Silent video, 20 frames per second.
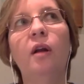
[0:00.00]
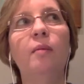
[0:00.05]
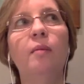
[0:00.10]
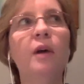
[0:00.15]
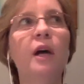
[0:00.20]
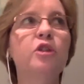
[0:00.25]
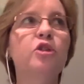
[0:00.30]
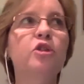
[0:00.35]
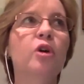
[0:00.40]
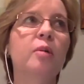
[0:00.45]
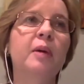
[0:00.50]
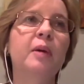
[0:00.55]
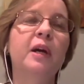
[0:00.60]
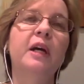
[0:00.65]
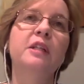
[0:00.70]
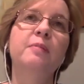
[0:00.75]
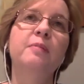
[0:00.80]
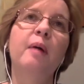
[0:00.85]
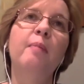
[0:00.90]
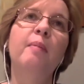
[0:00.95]
not sure
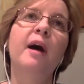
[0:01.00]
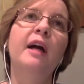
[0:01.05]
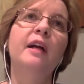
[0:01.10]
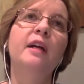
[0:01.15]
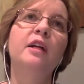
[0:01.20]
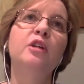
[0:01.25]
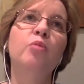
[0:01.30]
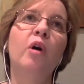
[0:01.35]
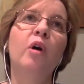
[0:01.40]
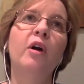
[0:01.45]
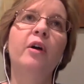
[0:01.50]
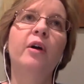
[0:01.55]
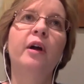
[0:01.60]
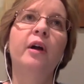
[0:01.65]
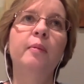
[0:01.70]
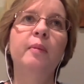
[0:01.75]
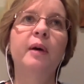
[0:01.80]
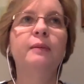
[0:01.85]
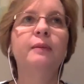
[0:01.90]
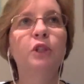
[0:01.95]
because my mind is
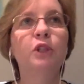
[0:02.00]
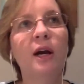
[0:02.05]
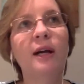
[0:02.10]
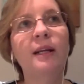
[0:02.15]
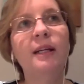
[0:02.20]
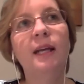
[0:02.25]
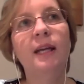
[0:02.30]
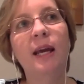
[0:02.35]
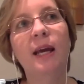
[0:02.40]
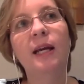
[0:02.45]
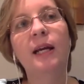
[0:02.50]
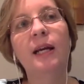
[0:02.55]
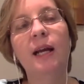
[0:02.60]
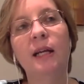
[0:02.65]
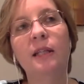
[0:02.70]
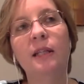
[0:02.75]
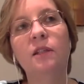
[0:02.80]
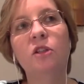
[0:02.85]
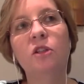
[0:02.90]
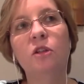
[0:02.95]
wandering, but I'm trying to get
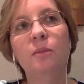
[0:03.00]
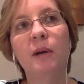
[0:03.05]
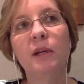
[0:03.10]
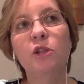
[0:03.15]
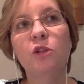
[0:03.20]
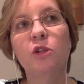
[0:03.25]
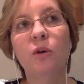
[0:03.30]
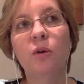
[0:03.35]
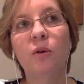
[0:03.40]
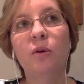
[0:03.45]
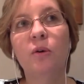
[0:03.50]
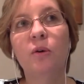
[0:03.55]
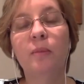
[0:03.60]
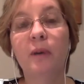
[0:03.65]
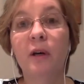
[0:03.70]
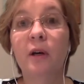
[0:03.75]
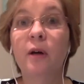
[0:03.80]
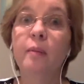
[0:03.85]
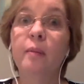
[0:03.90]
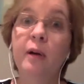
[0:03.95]
connected to my soul,
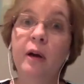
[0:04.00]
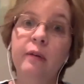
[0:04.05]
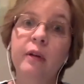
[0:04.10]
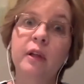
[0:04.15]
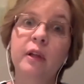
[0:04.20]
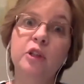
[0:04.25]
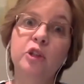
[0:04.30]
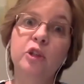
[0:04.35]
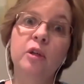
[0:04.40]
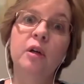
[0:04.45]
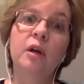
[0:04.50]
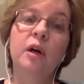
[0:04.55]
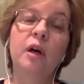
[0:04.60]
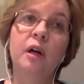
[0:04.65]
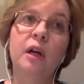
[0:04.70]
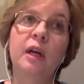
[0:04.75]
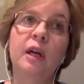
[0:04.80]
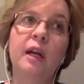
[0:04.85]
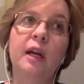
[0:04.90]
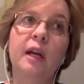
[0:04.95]
but I'm not really sure how
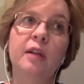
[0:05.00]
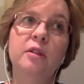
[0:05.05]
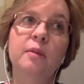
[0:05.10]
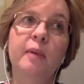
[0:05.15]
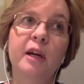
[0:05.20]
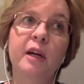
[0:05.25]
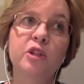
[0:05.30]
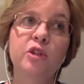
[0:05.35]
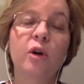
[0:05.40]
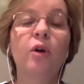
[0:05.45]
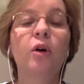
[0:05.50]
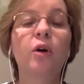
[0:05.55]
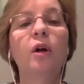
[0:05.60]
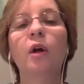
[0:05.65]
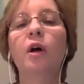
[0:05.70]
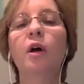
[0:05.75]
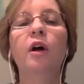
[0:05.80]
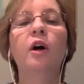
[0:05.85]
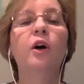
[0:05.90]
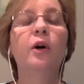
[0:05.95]
to connect to my soul.
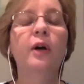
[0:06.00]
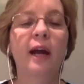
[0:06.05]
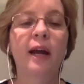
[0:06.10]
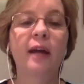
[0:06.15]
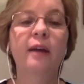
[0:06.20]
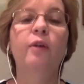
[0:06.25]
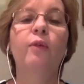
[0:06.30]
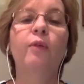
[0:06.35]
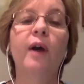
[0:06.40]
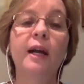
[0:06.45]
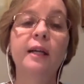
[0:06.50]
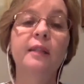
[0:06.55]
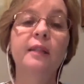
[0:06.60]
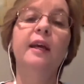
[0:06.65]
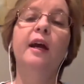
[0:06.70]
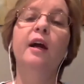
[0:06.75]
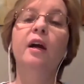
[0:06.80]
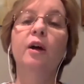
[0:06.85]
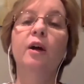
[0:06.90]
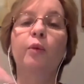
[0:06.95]
Okay, right
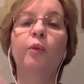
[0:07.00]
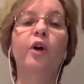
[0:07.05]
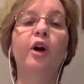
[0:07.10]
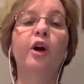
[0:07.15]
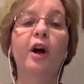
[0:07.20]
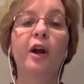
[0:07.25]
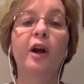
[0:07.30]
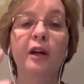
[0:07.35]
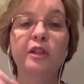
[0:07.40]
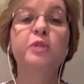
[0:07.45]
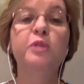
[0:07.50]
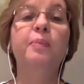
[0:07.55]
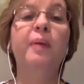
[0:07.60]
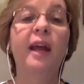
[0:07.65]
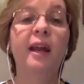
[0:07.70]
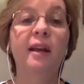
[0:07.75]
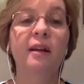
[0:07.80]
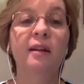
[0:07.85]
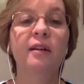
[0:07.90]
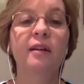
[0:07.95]
there, we're on a
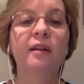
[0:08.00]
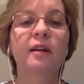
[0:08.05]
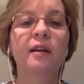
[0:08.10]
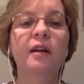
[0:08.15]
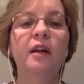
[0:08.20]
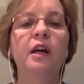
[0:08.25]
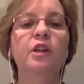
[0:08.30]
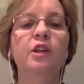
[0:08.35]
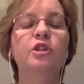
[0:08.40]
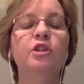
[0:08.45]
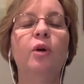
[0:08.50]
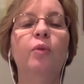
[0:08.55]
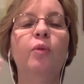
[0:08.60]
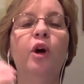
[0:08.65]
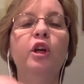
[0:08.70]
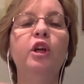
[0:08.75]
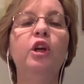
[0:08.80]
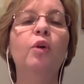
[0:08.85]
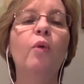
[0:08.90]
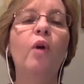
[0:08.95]
spin. So
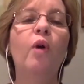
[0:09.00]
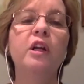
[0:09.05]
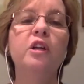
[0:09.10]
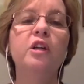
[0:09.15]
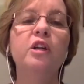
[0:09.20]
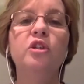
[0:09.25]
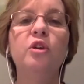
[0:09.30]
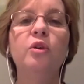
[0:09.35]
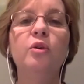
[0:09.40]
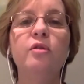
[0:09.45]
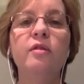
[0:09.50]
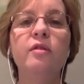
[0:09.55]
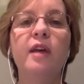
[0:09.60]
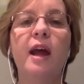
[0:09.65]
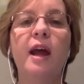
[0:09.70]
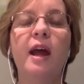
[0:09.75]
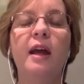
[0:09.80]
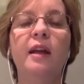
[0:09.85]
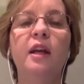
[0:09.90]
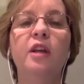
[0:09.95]
what you want to do
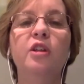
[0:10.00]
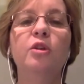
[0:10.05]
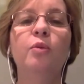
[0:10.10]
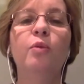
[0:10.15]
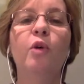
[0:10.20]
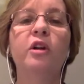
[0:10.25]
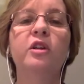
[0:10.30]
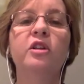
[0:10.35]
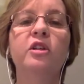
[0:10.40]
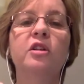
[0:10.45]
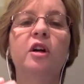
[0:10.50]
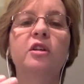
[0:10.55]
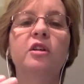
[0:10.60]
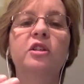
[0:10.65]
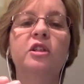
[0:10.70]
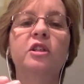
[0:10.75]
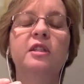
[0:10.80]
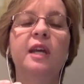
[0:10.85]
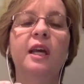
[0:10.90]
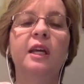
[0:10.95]
then is you want to start
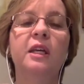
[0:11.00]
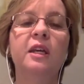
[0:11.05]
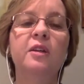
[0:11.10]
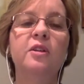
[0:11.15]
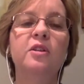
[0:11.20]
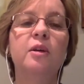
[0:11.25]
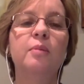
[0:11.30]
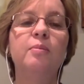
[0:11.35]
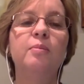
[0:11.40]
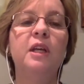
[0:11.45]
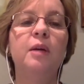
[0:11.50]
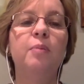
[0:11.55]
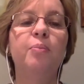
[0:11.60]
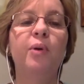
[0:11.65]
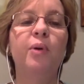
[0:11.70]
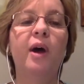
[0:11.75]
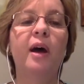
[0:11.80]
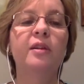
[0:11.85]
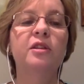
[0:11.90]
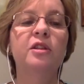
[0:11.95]
just taking some deep
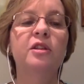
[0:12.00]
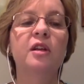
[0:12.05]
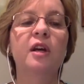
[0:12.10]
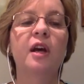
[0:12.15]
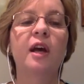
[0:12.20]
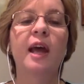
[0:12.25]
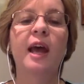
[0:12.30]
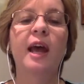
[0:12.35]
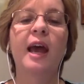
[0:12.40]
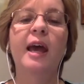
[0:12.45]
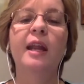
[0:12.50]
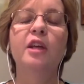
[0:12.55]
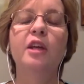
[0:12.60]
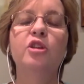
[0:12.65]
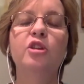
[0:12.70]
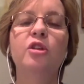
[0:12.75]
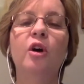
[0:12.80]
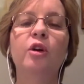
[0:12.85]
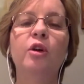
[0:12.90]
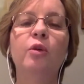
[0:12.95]
breaths, and as
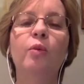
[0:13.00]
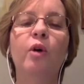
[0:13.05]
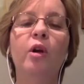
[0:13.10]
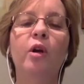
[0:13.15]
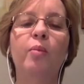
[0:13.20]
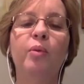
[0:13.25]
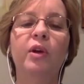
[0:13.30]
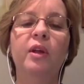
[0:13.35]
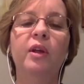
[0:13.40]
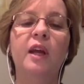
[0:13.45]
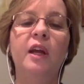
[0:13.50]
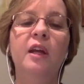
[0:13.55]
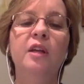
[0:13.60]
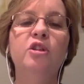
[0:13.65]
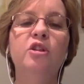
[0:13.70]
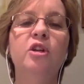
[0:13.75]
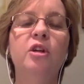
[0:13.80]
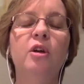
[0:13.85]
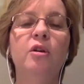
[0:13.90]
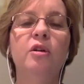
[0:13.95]
though you want to breathe
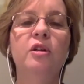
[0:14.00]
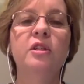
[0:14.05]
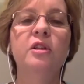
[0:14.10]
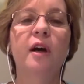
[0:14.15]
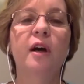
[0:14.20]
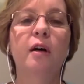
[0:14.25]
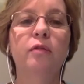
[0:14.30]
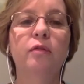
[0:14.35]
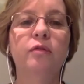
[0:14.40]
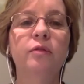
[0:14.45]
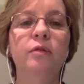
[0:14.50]
into yourself.